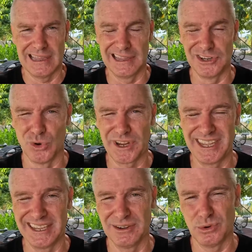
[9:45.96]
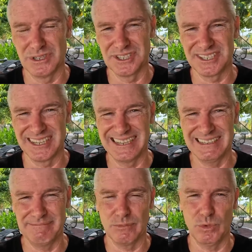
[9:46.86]
Nortje was,
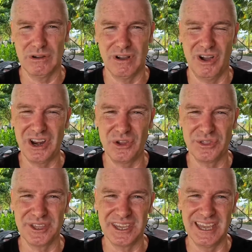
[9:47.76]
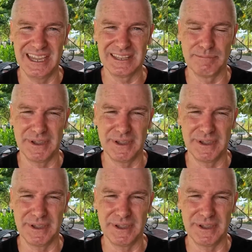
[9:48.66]
well, I don't think he had the